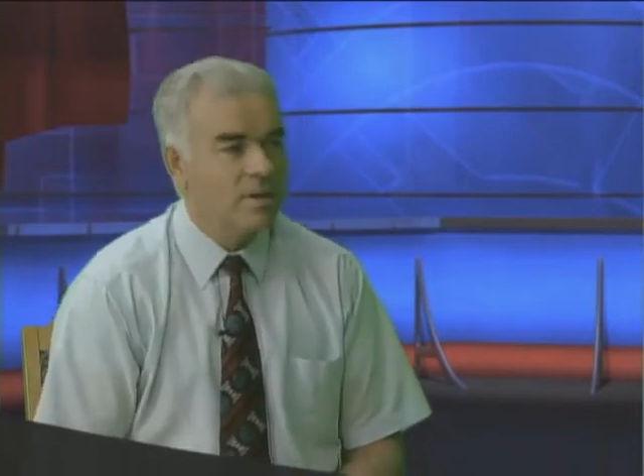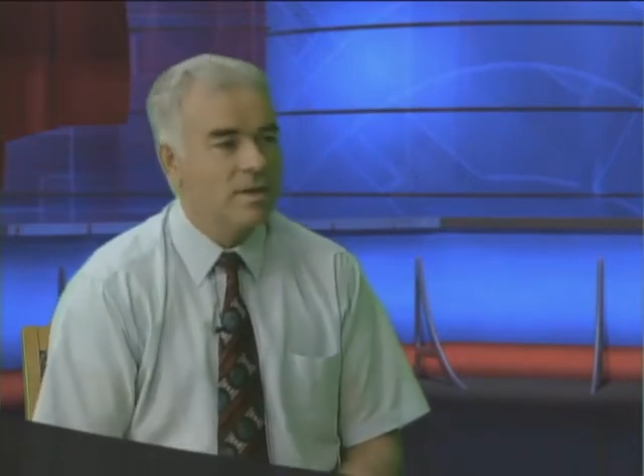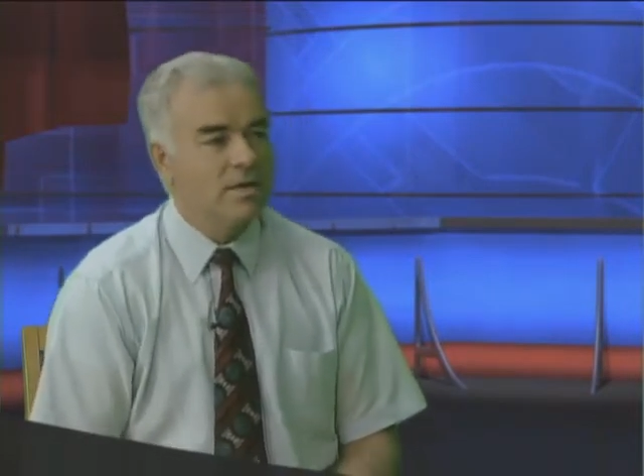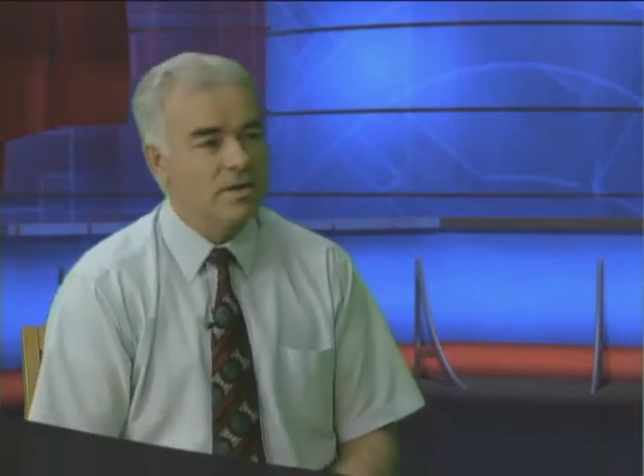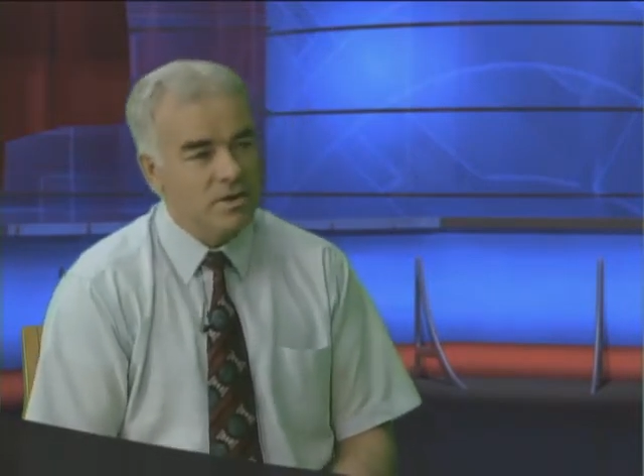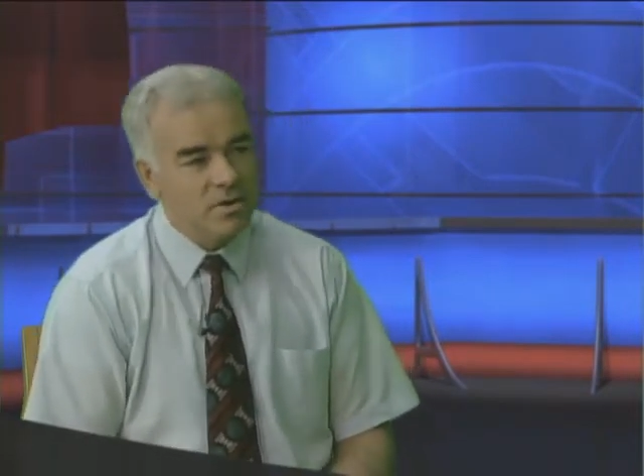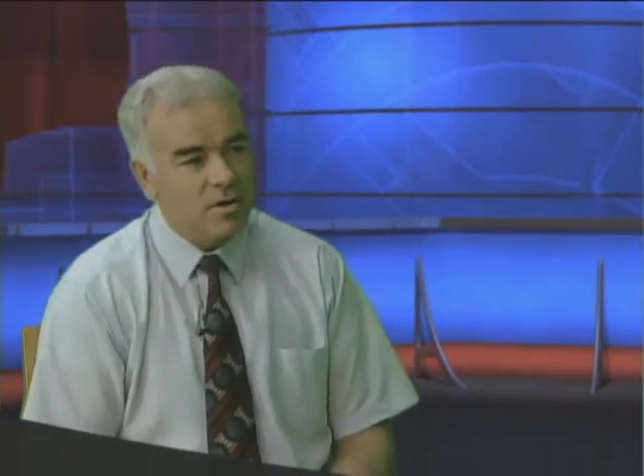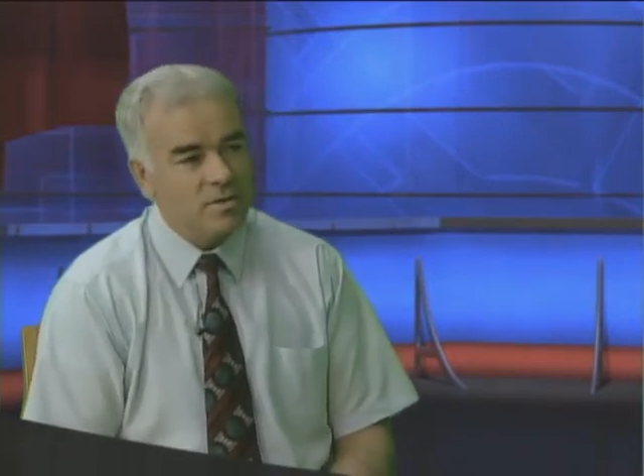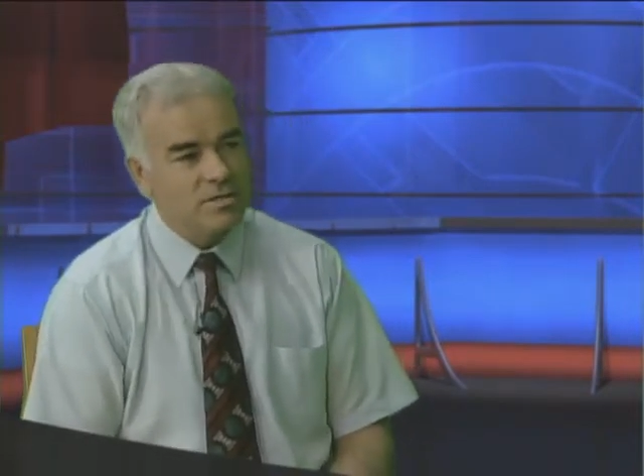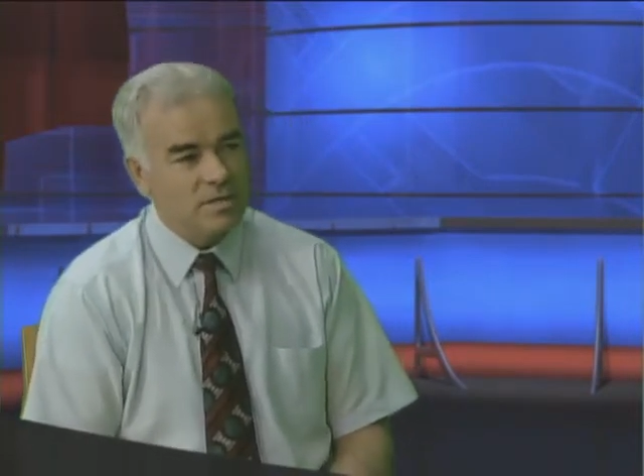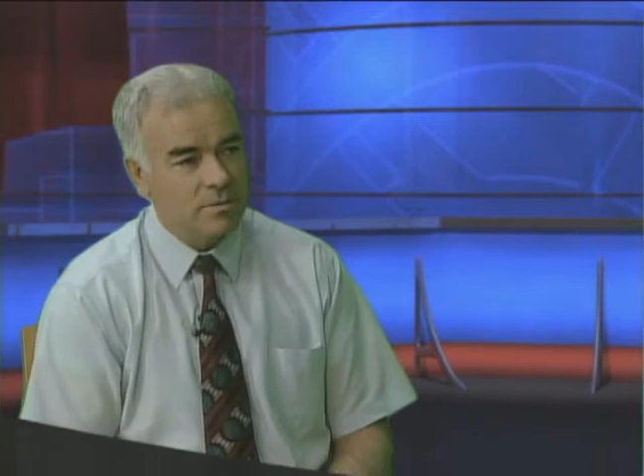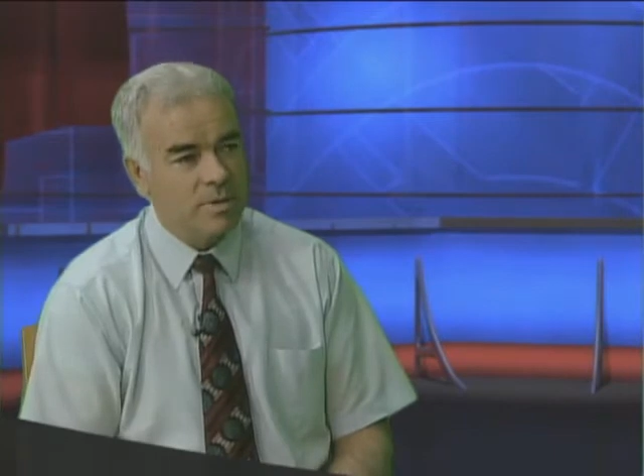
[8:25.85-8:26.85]
In
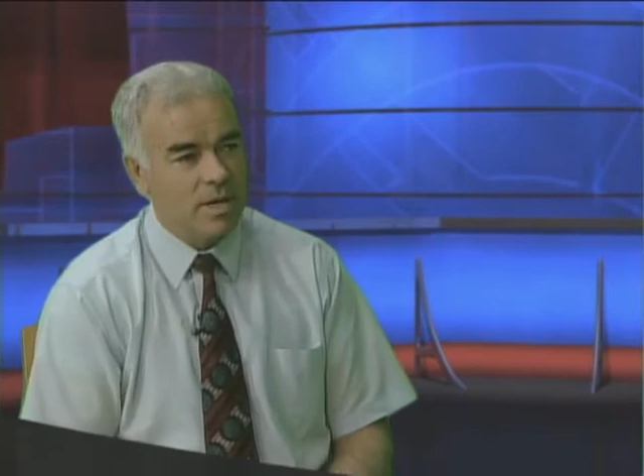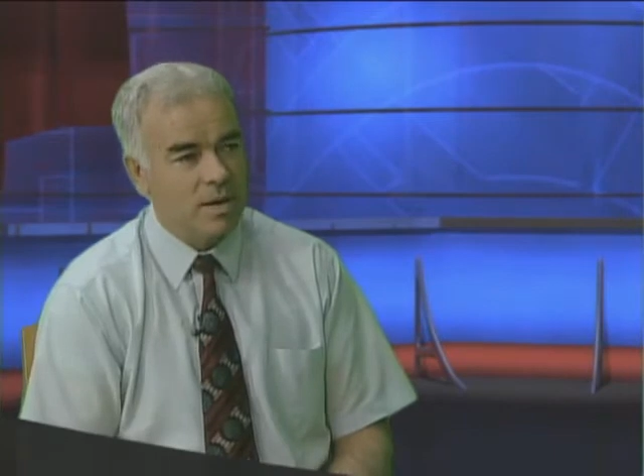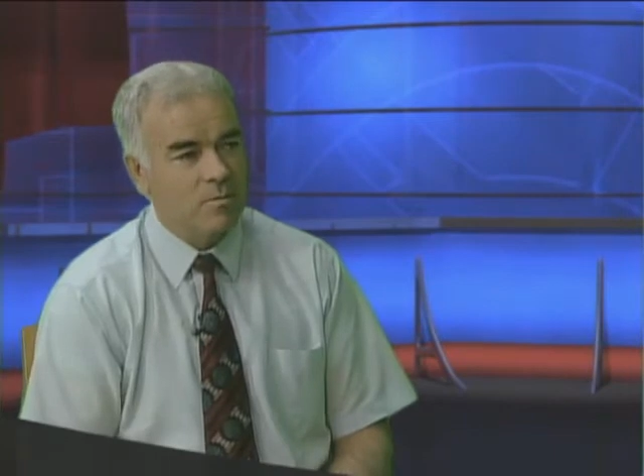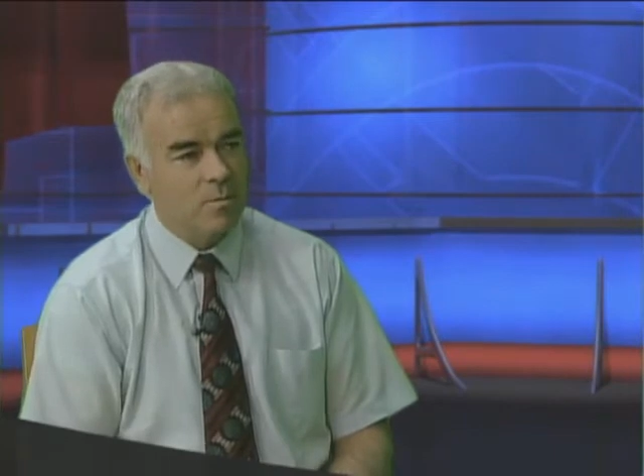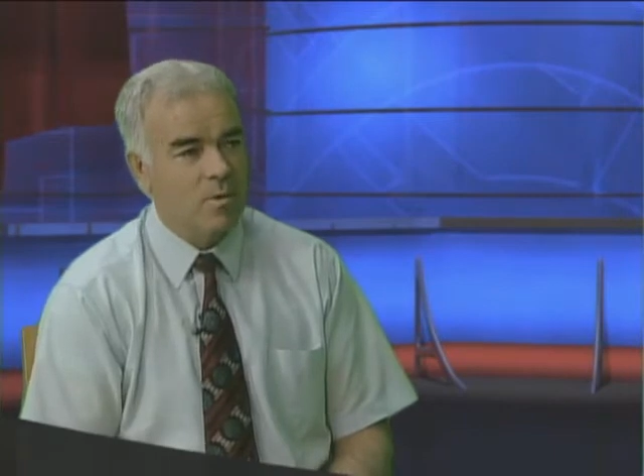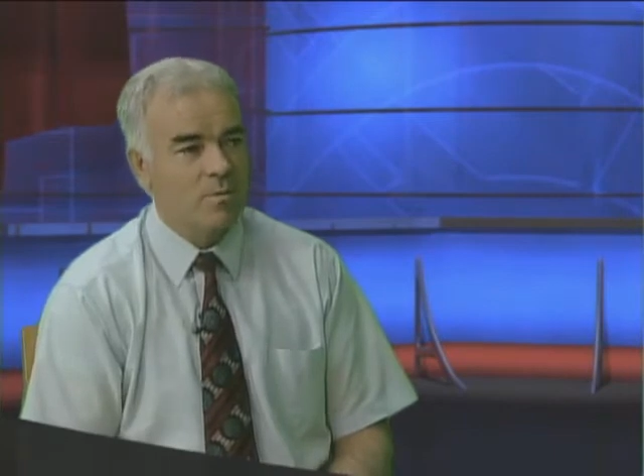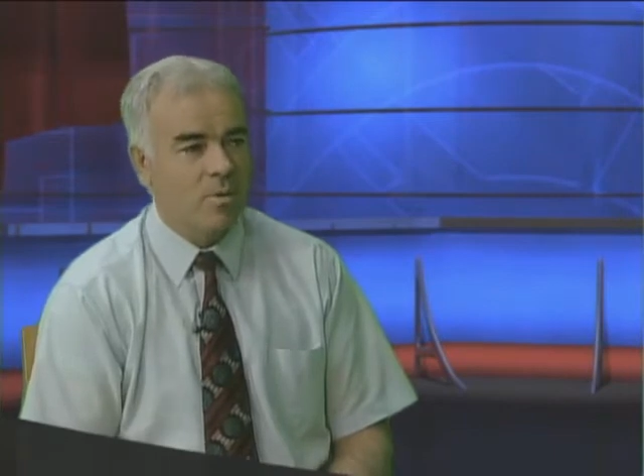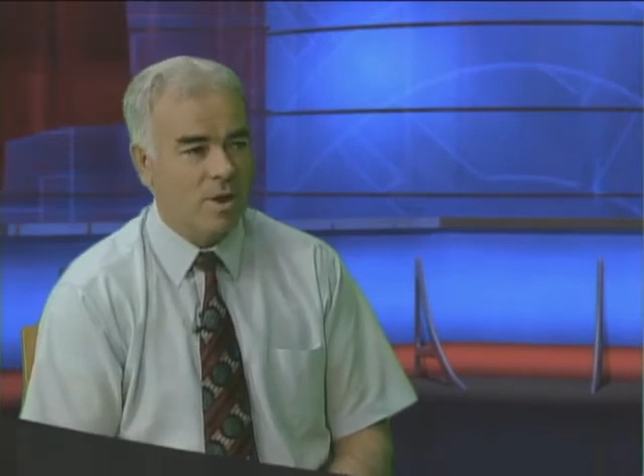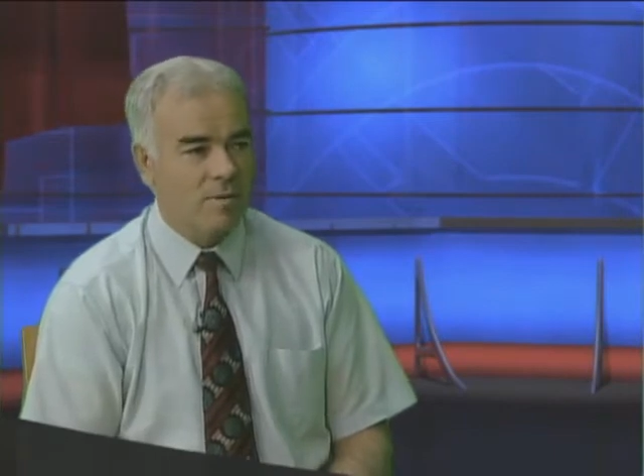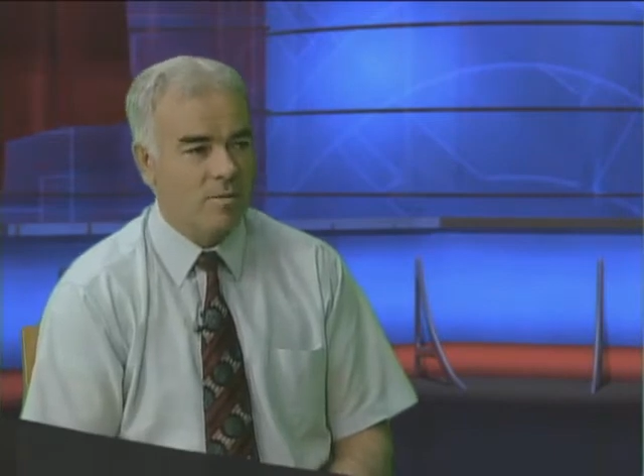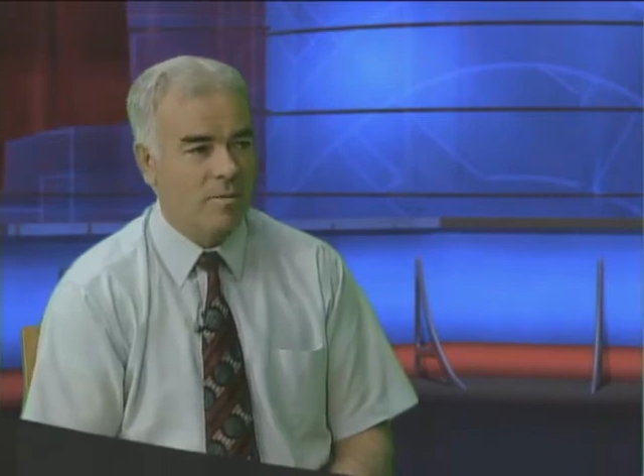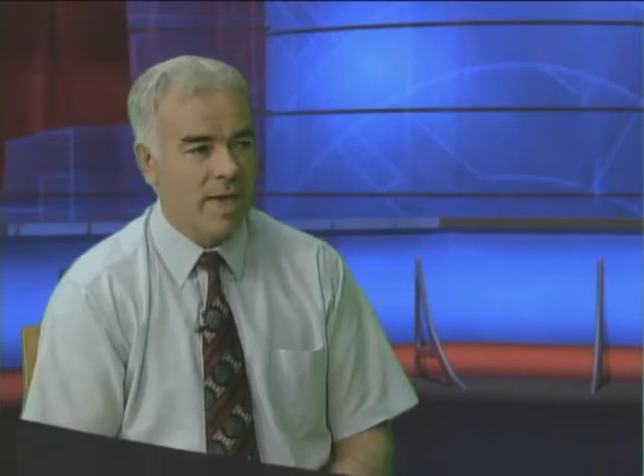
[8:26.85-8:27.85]
adults, they become more
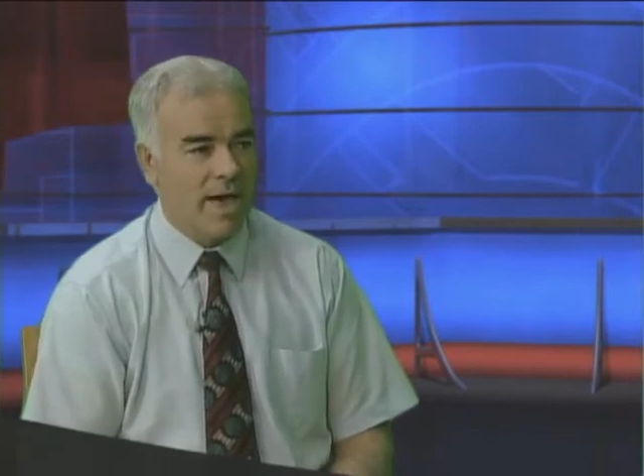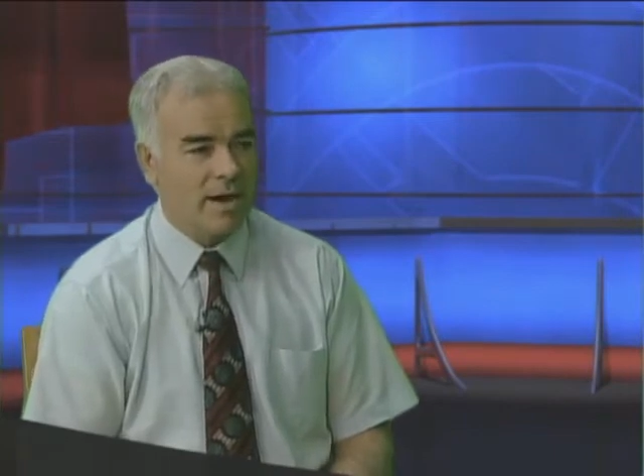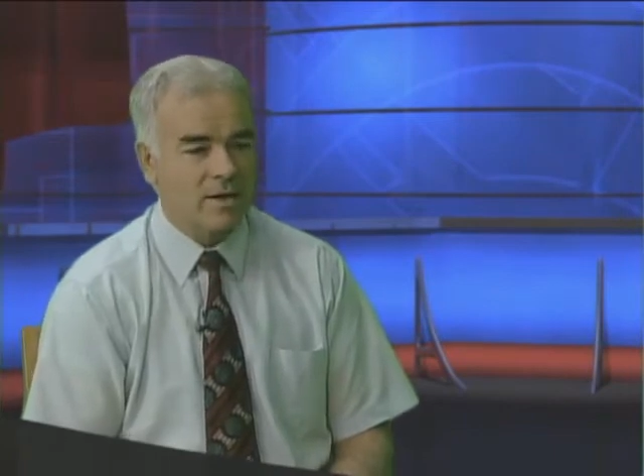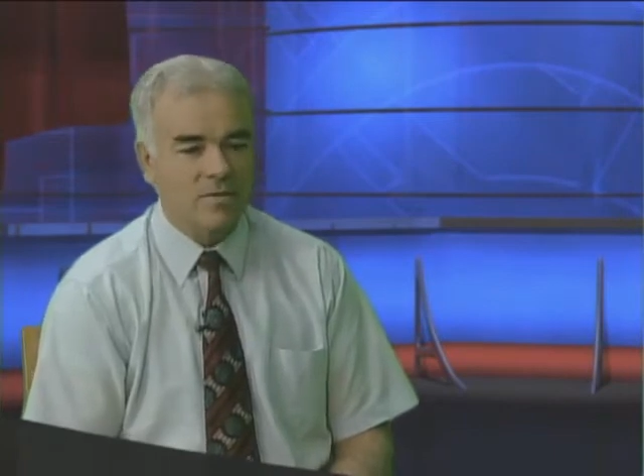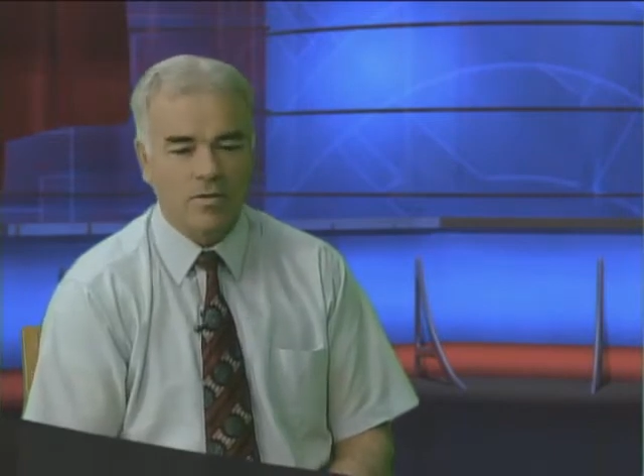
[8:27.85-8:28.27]
problematic.